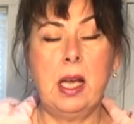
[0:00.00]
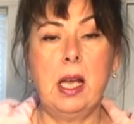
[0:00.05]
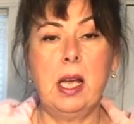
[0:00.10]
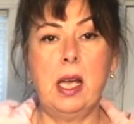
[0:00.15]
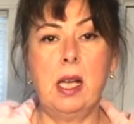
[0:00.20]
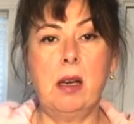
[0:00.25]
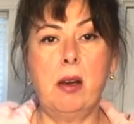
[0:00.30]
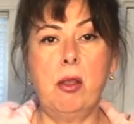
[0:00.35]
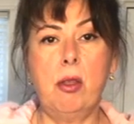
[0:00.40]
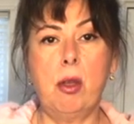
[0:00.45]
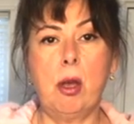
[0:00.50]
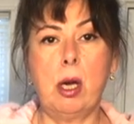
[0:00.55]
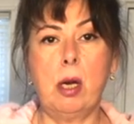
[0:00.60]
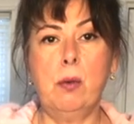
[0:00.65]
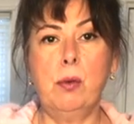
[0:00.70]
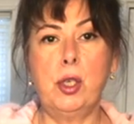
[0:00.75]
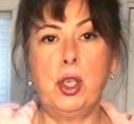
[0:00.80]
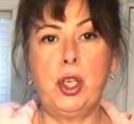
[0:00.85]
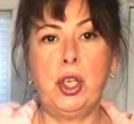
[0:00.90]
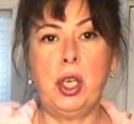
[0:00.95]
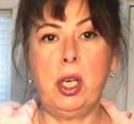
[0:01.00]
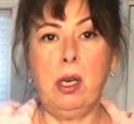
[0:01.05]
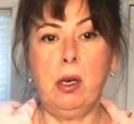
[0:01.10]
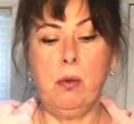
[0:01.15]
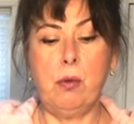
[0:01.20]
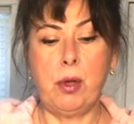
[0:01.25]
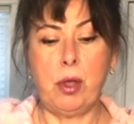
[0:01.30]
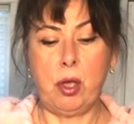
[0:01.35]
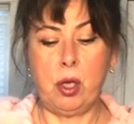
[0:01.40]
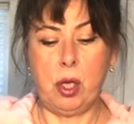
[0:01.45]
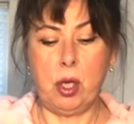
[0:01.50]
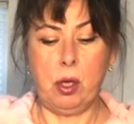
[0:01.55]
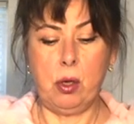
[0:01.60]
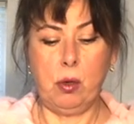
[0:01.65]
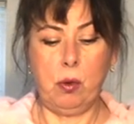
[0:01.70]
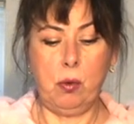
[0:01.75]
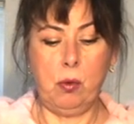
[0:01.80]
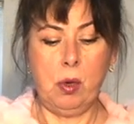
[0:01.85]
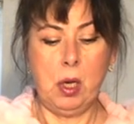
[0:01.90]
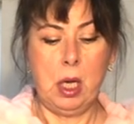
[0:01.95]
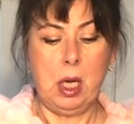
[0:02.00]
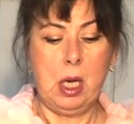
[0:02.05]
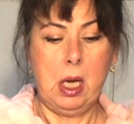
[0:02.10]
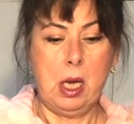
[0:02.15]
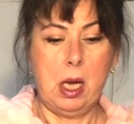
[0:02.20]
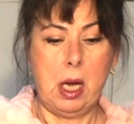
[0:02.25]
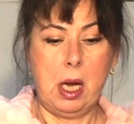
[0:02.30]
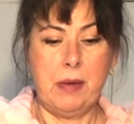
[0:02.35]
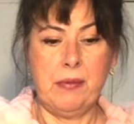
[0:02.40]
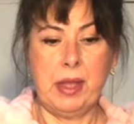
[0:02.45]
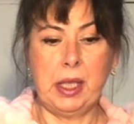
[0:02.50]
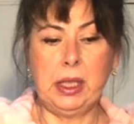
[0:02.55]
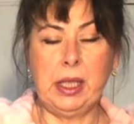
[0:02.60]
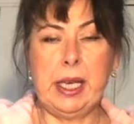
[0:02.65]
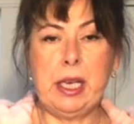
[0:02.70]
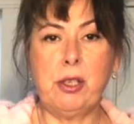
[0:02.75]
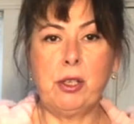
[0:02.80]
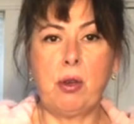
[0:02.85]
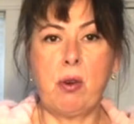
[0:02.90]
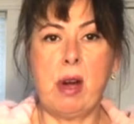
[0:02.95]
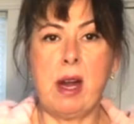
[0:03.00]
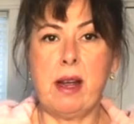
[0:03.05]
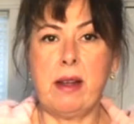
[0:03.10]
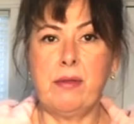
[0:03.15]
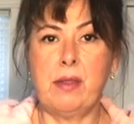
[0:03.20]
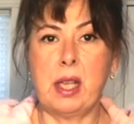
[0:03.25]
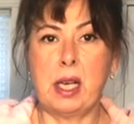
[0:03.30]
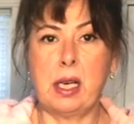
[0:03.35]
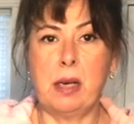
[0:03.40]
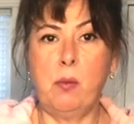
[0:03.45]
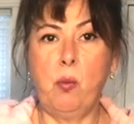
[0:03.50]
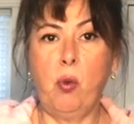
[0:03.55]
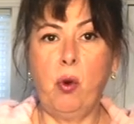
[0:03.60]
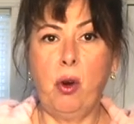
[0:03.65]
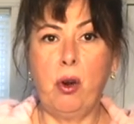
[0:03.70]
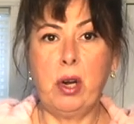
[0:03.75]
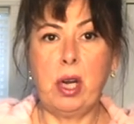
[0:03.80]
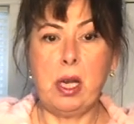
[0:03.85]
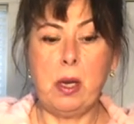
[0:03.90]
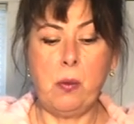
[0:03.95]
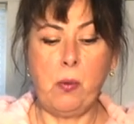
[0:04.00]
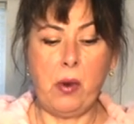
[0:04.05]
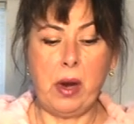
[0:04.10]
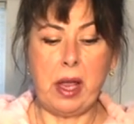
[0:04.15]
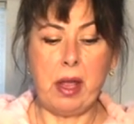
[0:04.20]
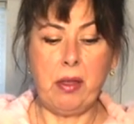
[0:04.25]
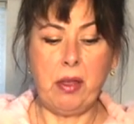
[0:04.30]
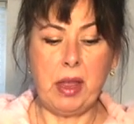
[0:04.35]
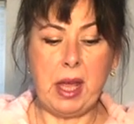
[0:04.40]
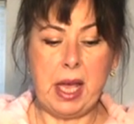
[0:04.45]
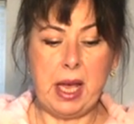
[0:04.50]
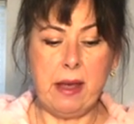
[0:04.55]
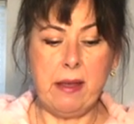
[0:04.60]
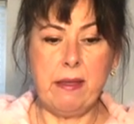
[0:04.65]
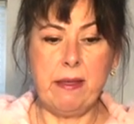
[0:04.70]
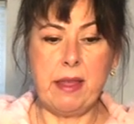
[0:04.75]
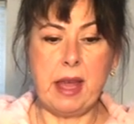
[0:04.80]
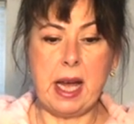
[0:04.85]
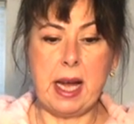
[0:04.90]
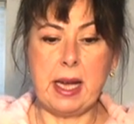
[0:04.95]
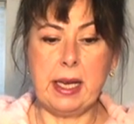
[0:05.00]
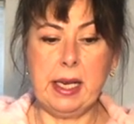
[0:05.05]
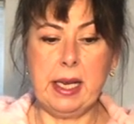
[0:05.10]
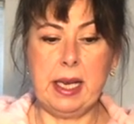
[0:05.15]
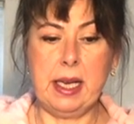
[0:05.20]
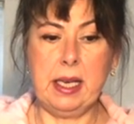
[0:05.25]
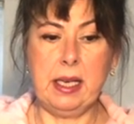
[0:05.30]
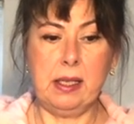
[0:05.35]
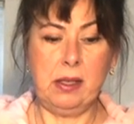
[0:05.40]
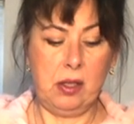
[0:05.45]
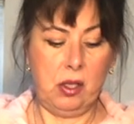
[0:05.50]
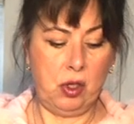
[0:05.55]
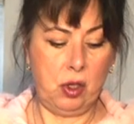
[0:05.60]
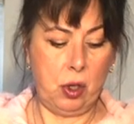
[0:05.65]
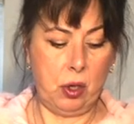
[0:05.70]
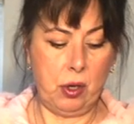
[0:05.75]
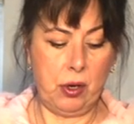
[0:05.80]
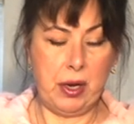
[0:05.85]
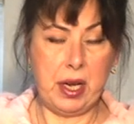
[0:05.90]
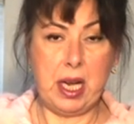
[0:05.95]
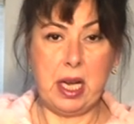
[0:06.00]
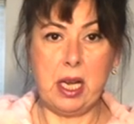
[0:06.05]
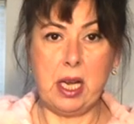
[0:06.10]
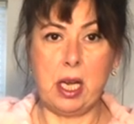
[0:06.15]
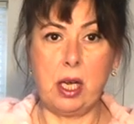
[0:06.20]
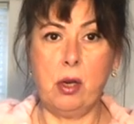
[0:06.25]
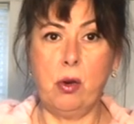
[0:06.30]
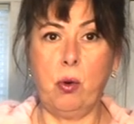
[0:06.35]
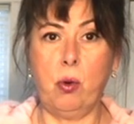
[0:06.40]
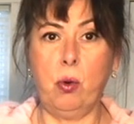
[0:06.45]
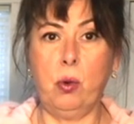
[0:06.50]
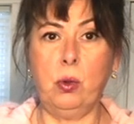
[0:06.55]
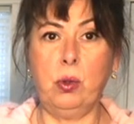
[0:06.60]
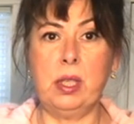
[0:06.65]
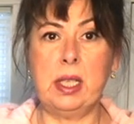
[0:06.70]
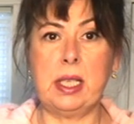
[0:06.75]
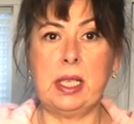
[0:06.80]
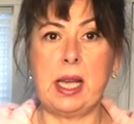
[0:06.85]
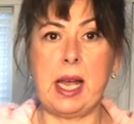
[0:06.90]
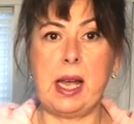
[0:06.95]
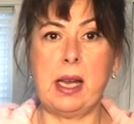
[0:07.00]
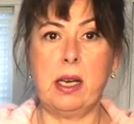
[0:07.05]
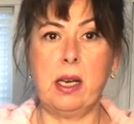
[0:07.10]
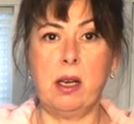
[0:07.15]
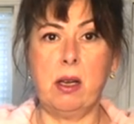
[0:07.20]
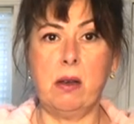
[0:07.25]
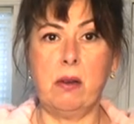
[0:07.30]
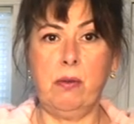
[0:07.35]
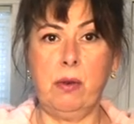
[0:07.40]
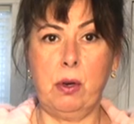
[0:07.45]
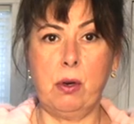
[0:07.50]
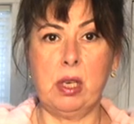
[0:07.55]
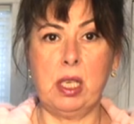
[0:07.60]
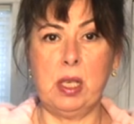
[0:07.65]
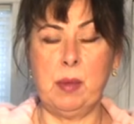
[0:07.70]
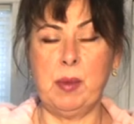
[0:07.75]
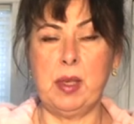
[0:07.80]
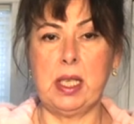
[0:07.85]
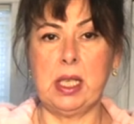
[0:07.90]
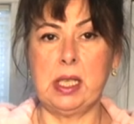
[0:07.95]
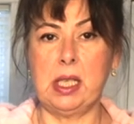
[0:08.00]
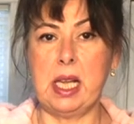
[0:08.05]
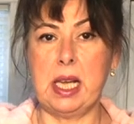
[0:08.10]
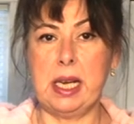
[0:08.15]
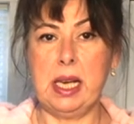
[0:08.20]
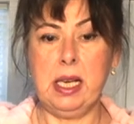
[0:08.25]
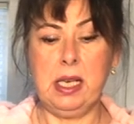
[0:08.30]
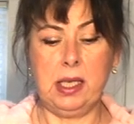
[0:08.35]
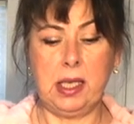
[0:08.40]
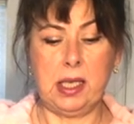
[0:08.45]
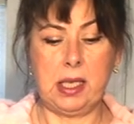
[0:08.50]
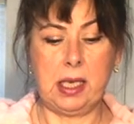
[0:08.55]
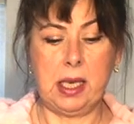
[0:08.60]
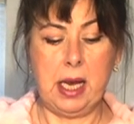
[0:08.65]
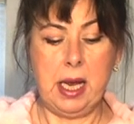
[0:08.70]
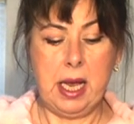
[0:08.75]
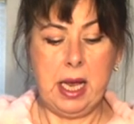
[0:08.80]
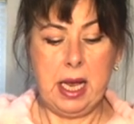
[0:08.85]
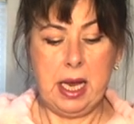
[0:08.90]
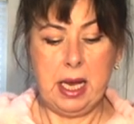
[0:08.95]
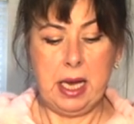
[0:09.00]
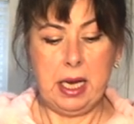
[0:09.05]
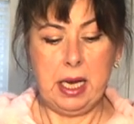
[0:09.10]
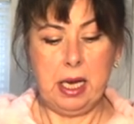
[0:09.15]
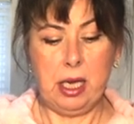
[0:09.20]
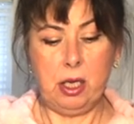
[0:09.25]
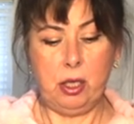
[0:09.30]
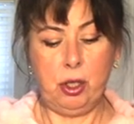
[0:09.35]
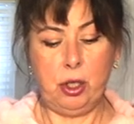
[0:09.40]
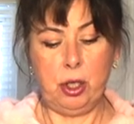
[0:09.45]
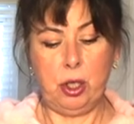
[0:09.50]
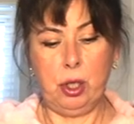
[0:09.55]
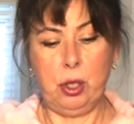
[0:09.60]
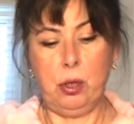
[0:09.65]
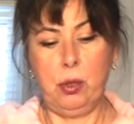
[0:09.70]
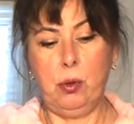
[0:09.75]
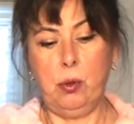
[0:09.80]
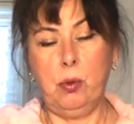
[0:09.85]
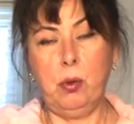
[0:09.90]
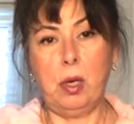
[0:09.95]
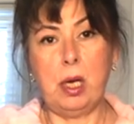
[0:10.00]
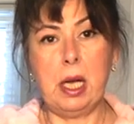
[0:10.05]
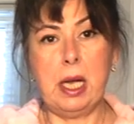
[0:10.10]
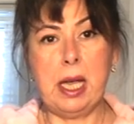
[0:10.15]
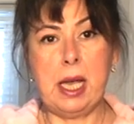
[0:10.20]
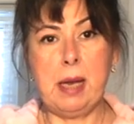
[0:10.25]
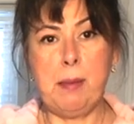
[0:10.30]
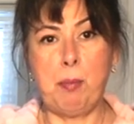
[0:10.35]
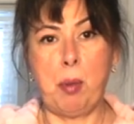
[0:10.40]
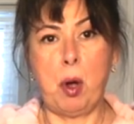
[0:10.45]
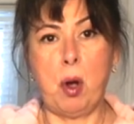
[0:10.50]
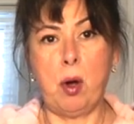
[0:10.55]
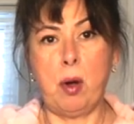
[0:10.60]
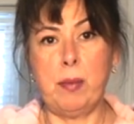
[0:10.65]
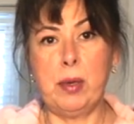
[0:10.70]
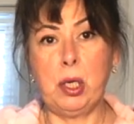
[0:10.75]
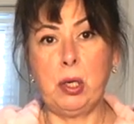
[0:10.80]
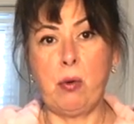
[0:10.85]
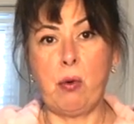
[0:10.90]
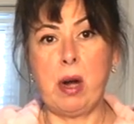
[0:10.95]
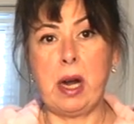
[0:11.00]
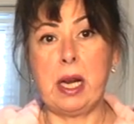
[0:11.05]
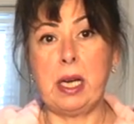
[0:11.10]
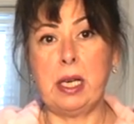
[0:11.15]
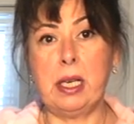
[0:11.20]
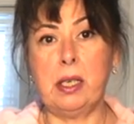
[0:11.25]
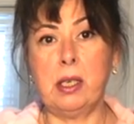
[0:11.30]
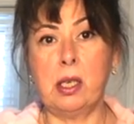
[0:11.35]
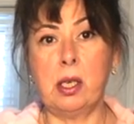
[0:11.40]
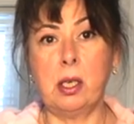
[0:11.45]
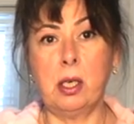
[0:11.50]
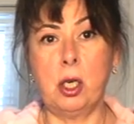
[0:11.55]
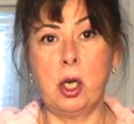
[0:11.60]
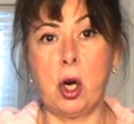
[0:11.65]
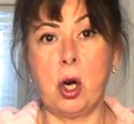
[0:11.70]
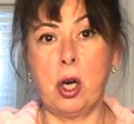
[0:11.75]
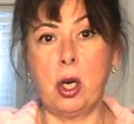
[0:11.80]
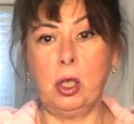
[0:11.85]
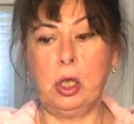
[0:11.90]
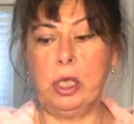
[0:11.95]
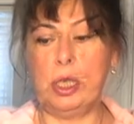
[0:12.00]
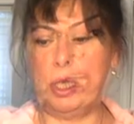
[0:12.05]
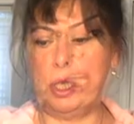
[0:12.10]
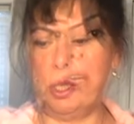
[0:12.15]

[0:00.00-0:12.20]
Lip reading: And I thought I would share with you the latest craft that I'm working with, and that is turning an old set of Christmas lights into a pomegranate garland.